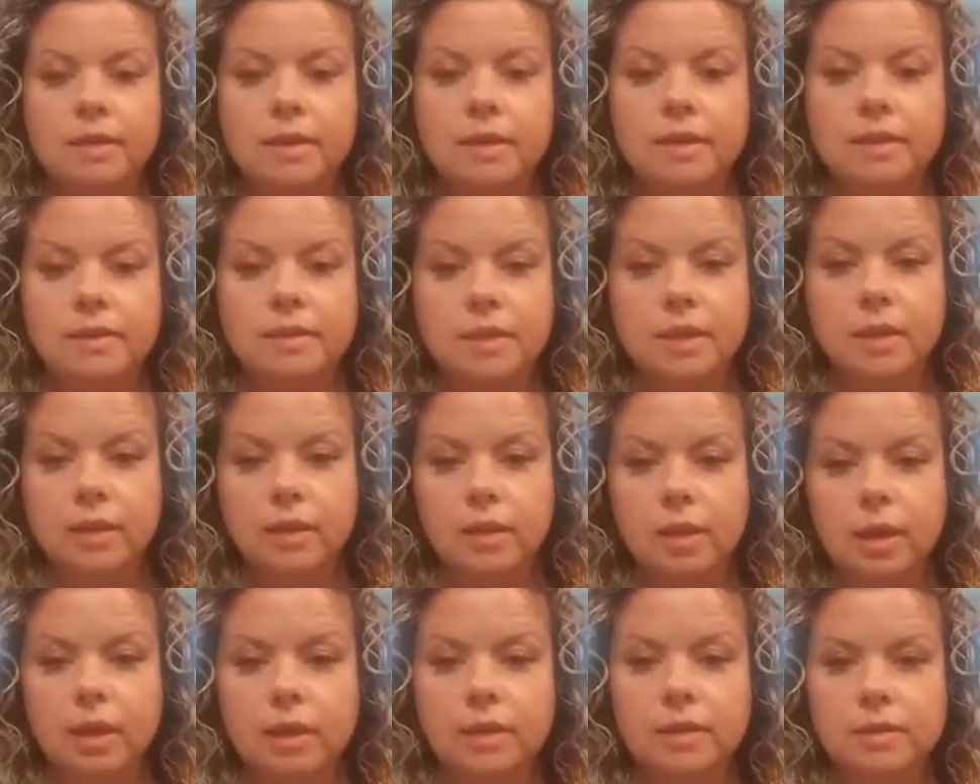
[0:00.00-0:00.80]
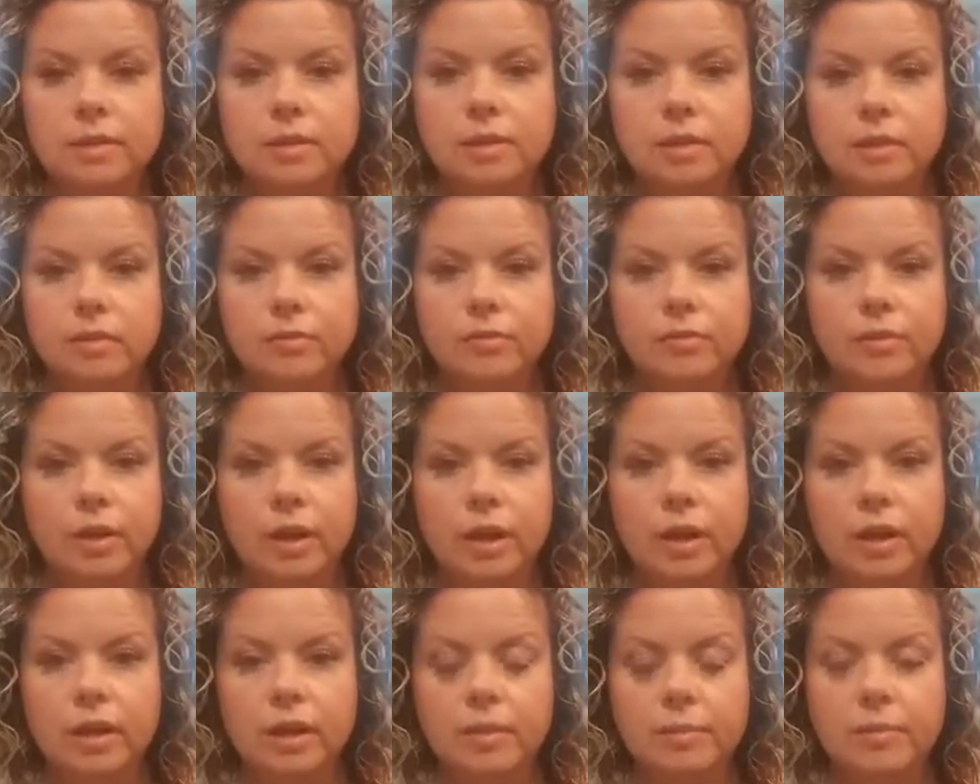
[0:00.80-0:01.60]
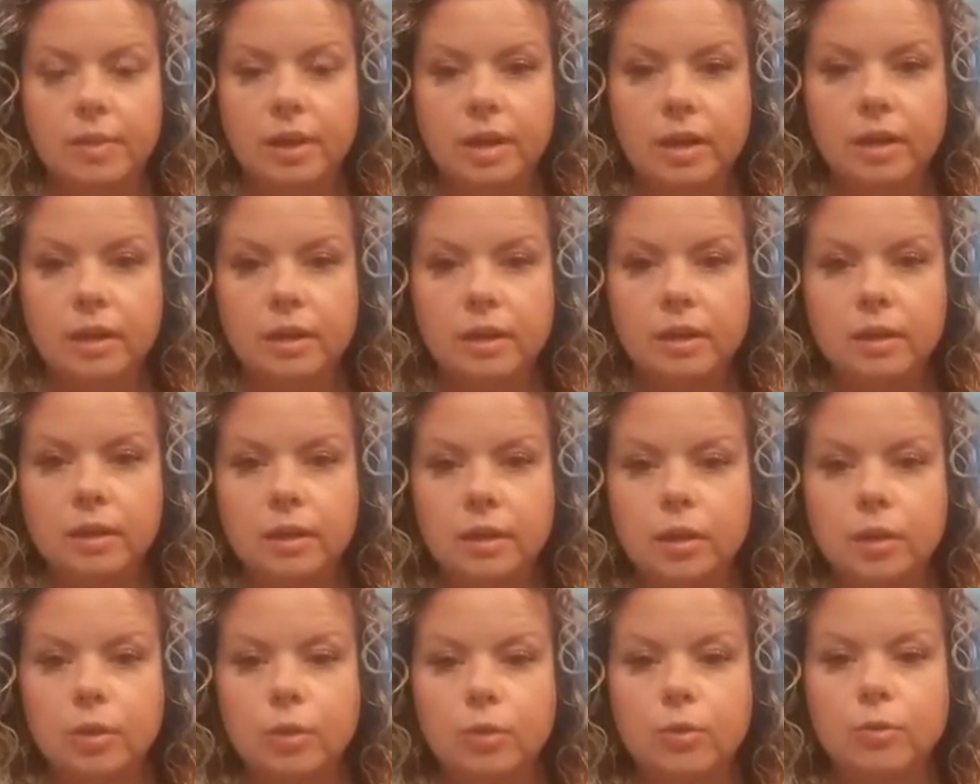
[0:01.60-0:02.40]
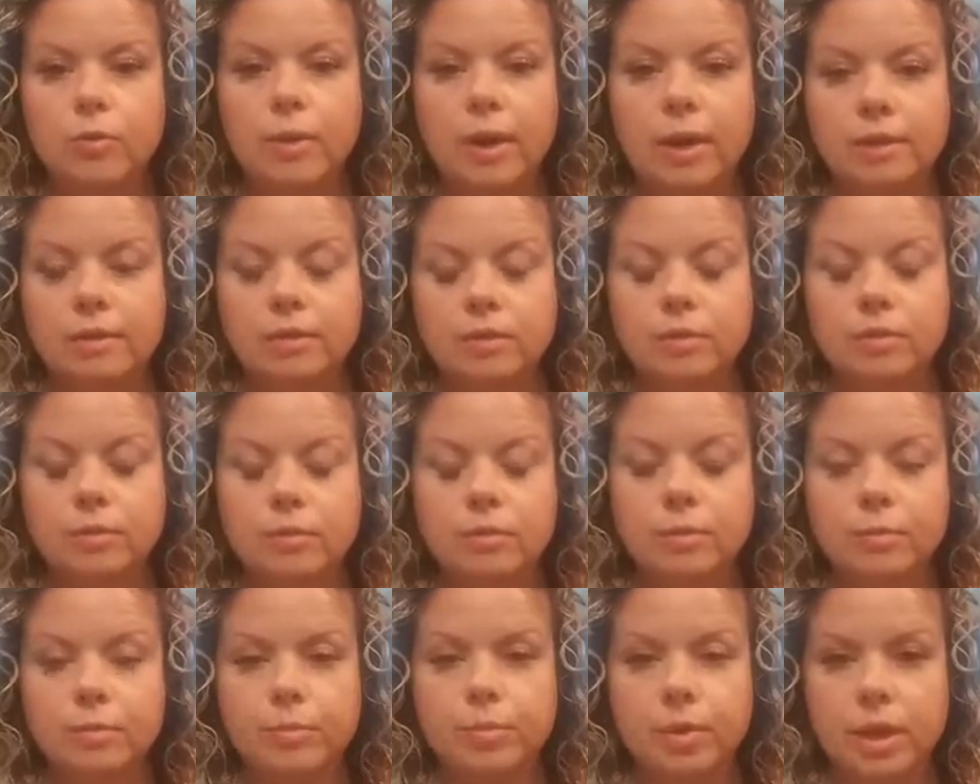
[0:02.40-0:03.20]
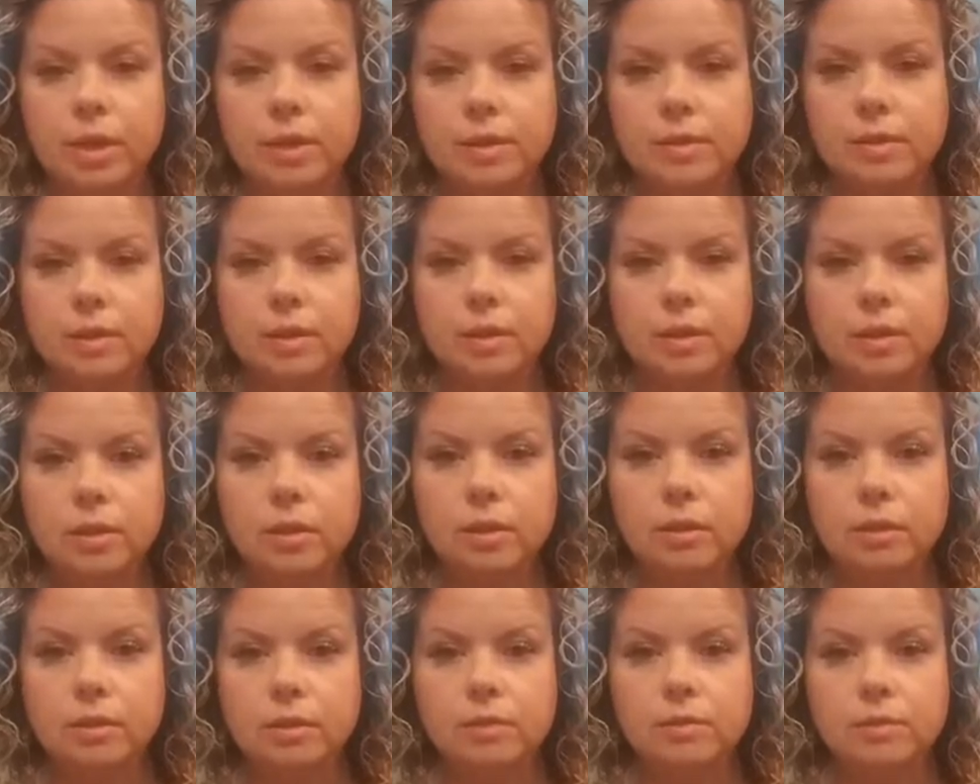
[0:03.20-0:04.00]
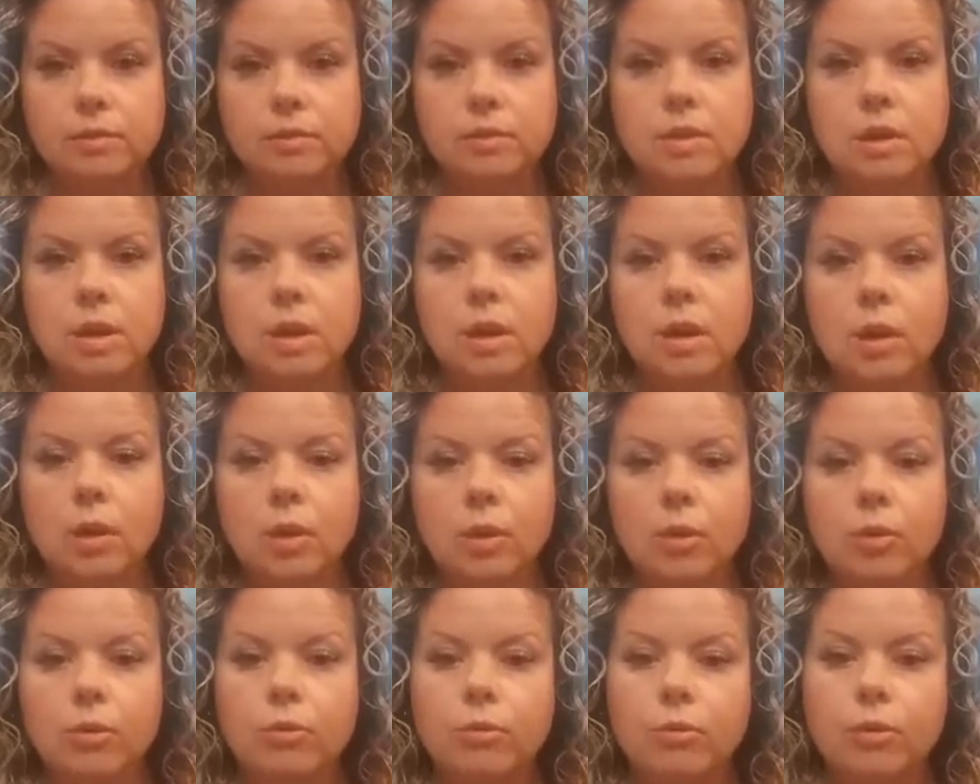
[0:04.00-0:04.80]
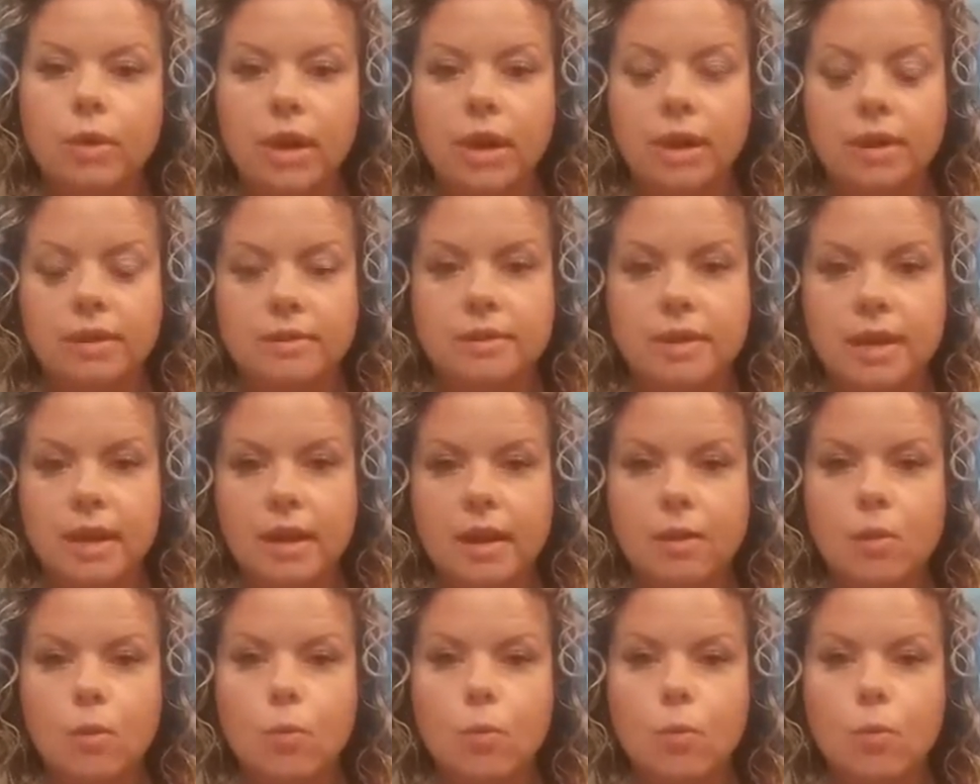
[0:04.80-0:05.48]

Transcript: This haircut is good for anybody who wants to embrace their curls, who has